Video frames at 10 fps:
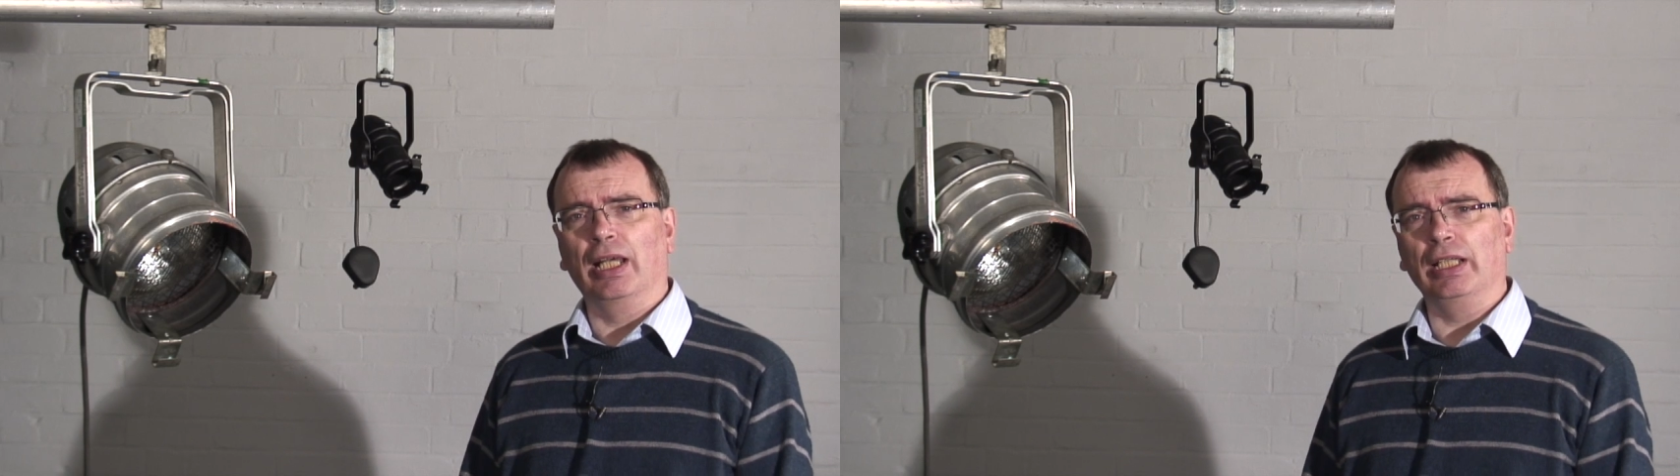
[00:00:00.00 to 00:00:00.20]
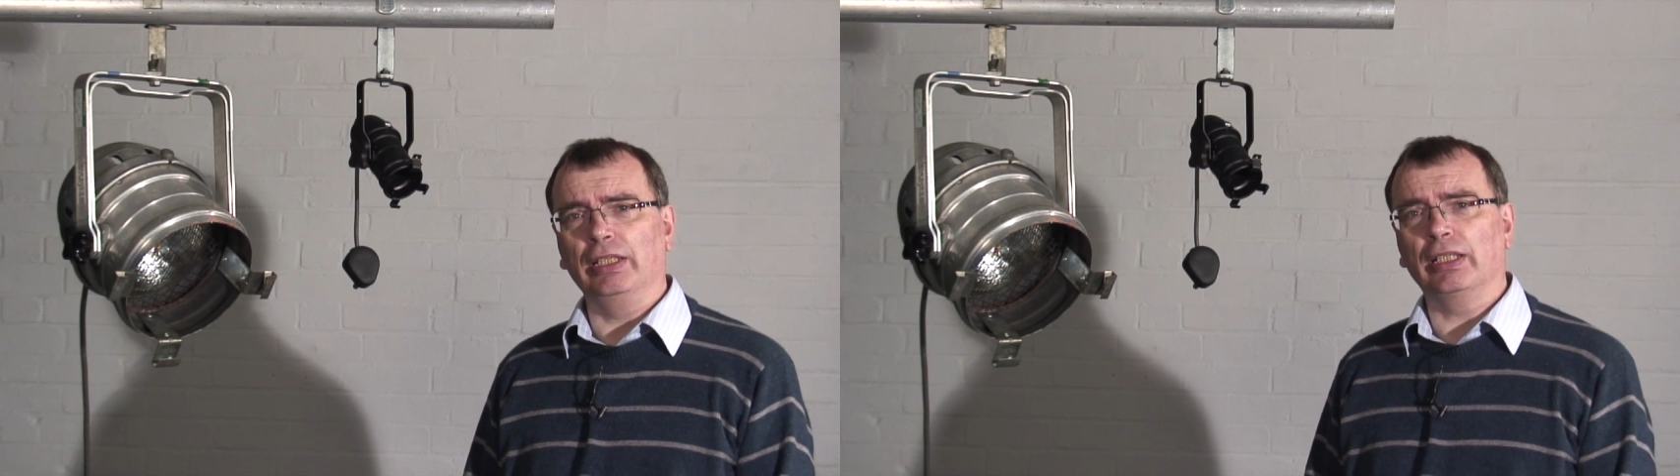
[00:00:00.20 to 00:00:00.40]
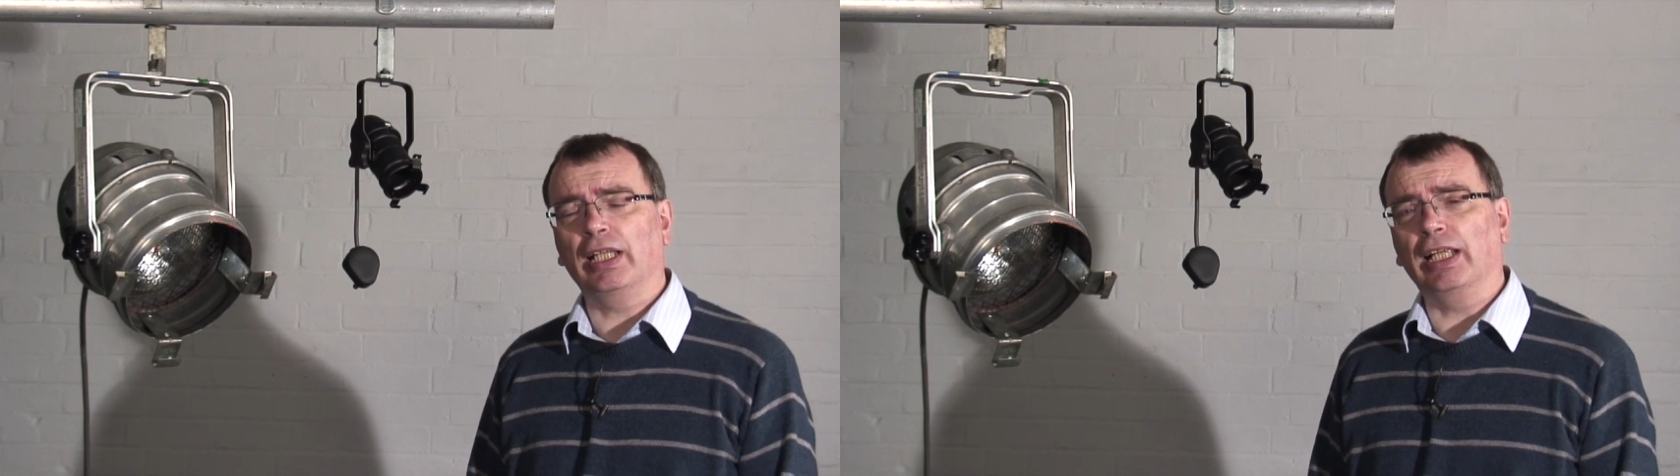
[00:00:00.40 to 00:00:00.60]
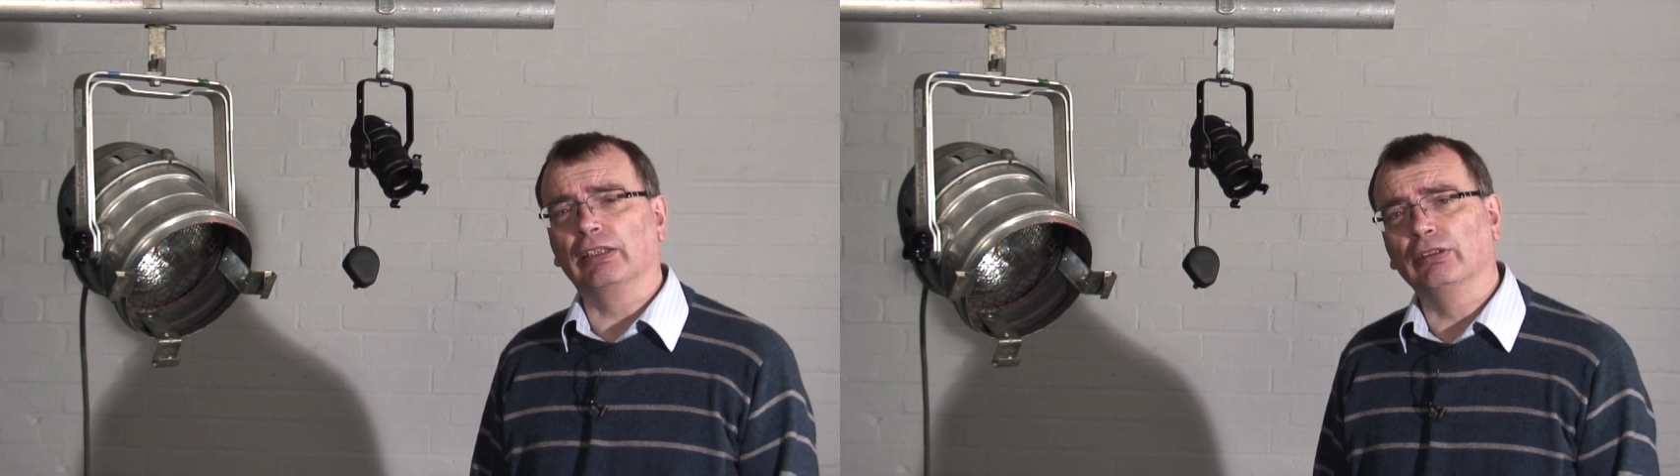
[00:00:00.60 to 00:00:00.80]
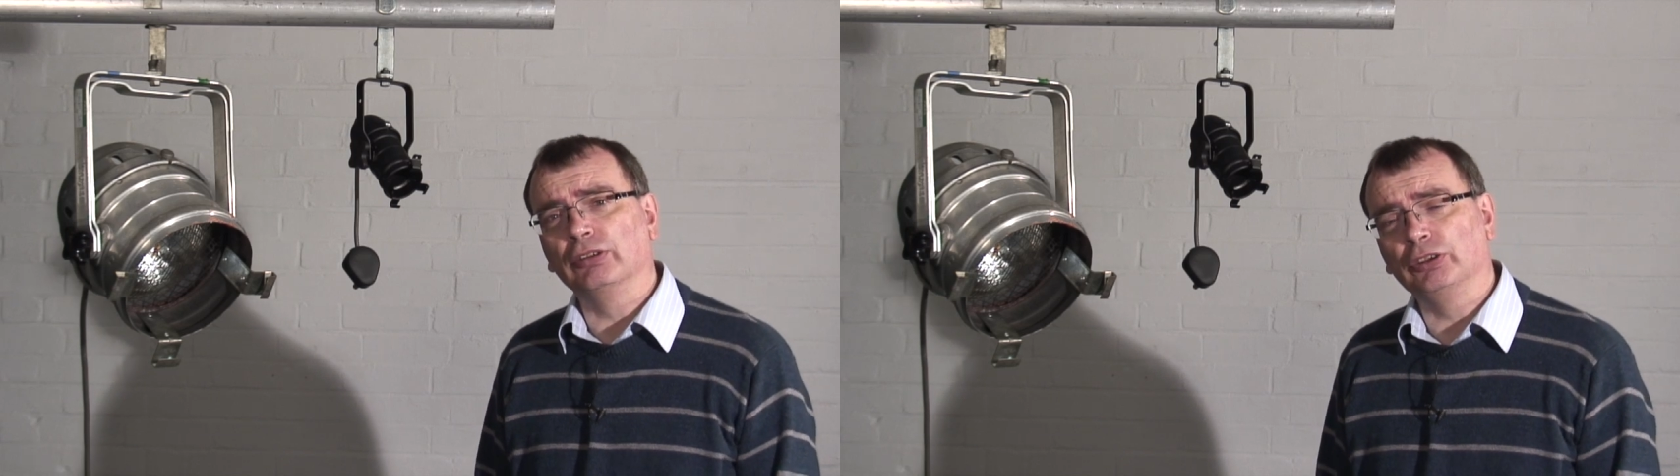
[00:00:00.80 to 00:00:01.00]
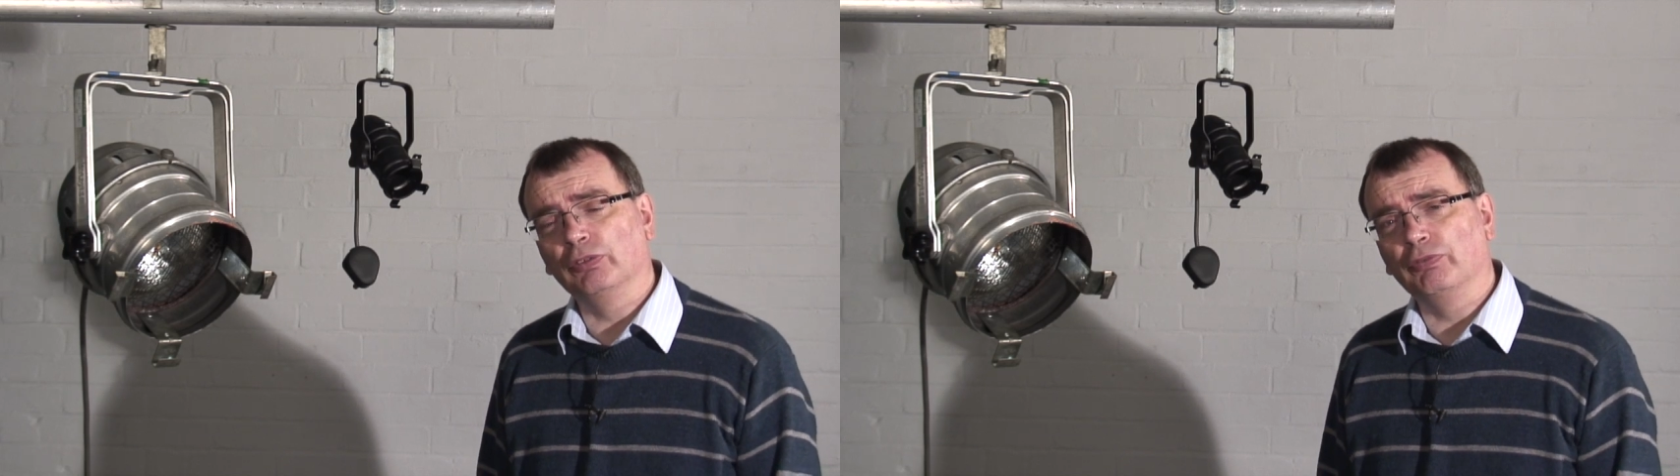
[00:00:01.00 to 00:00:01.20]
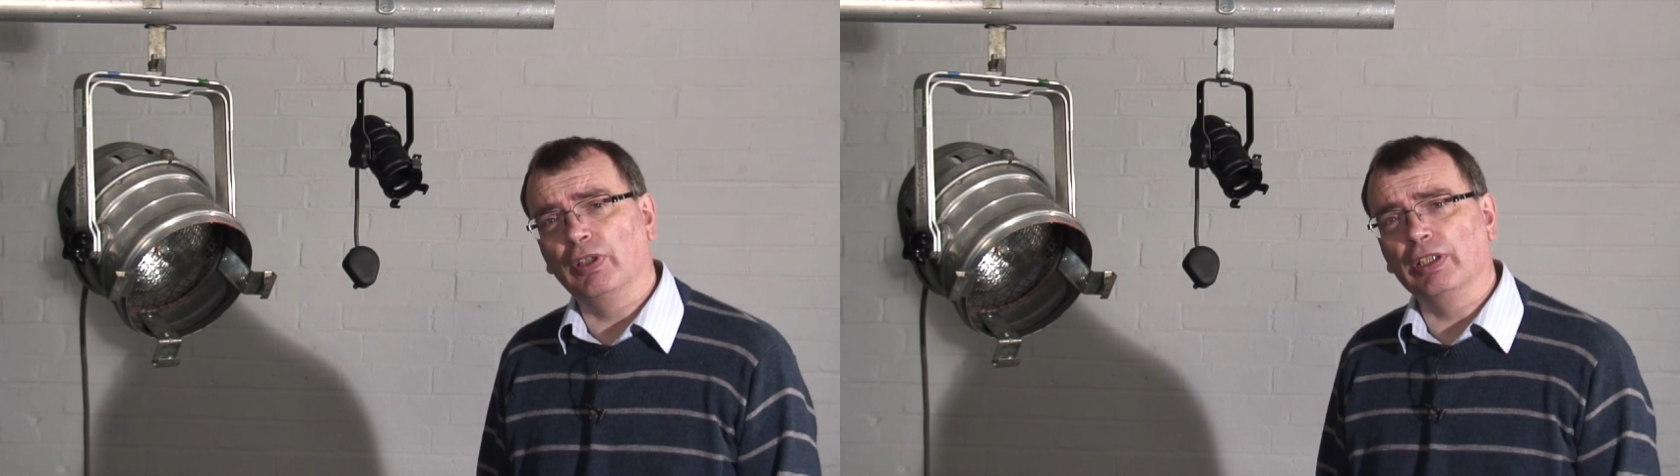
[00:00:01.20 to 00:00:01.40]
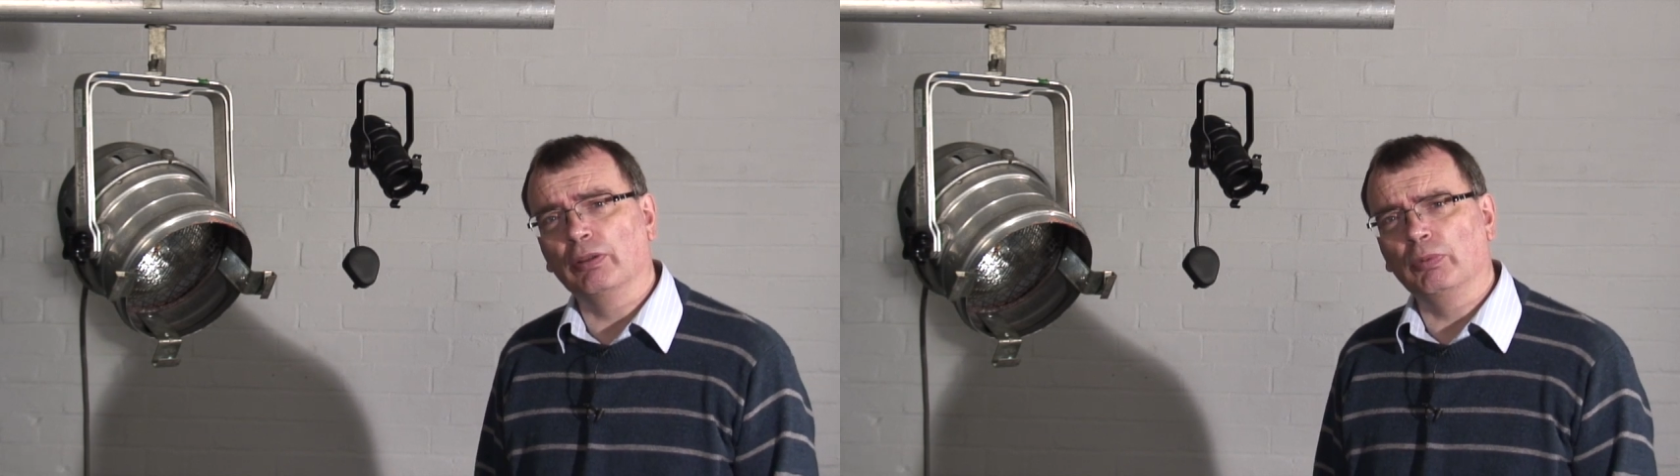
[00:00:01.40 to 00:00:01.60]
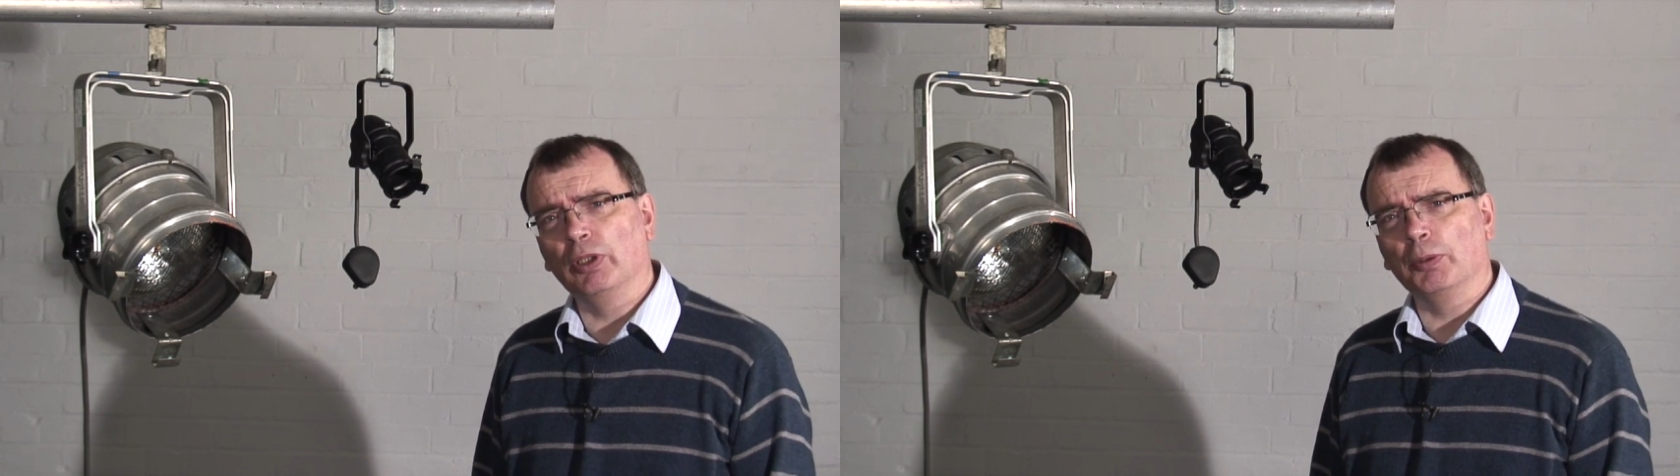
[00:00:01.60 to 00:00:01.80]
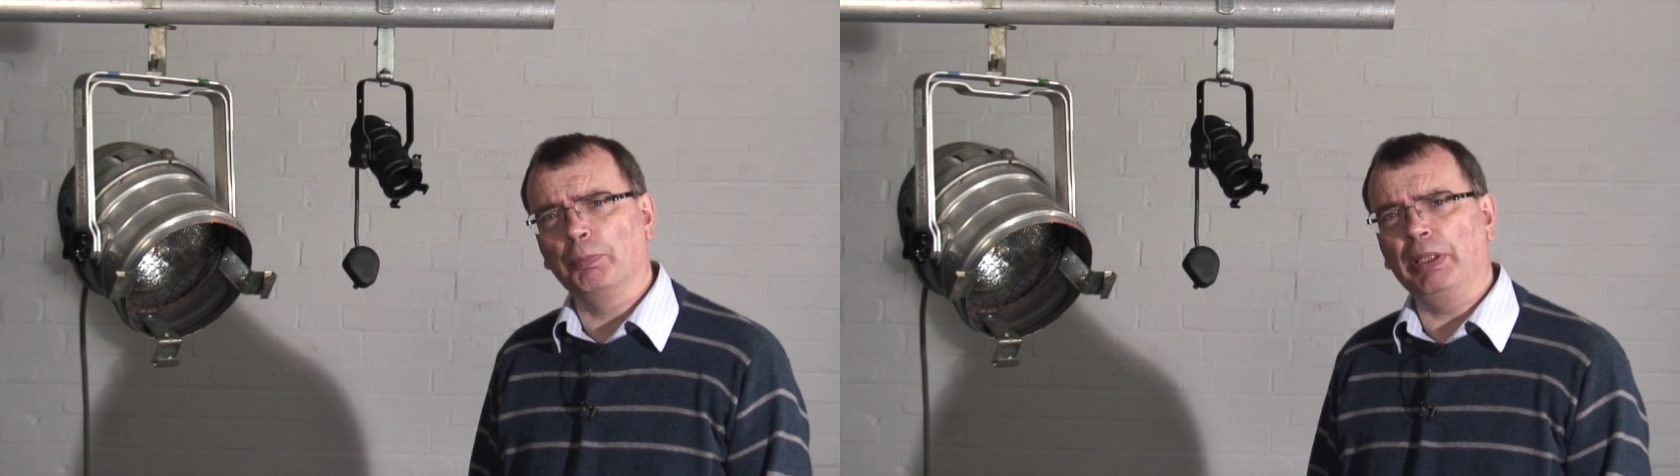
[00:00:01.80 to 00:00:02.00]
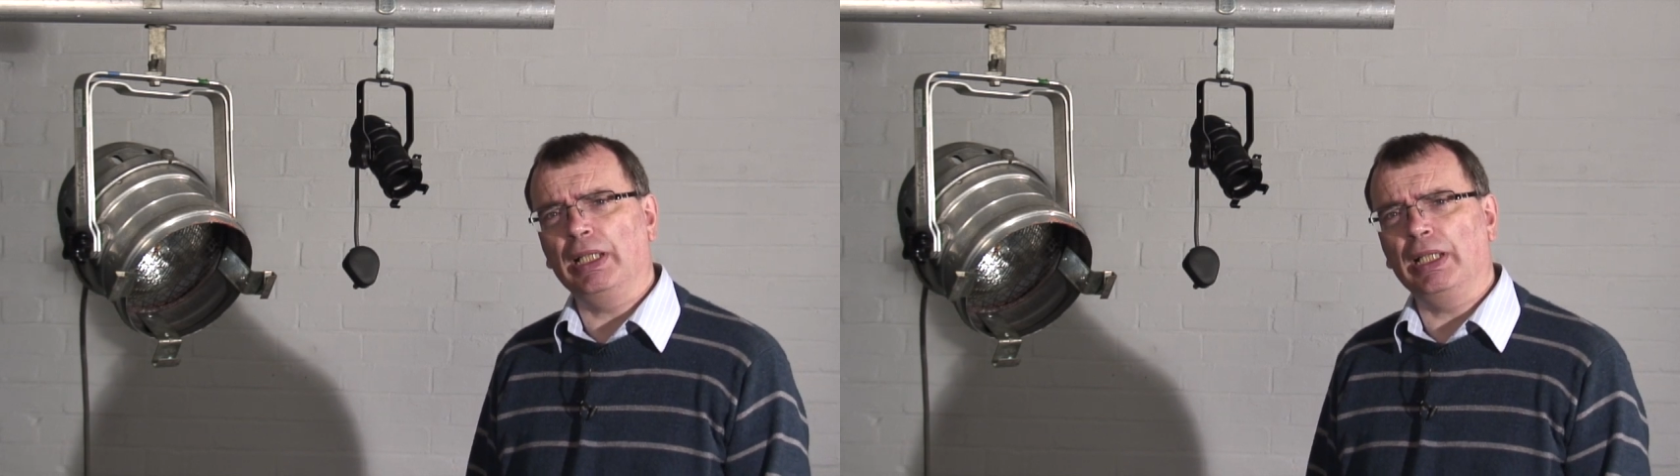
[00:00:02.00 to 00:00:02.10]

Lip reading: And in the catalogues you'll find the word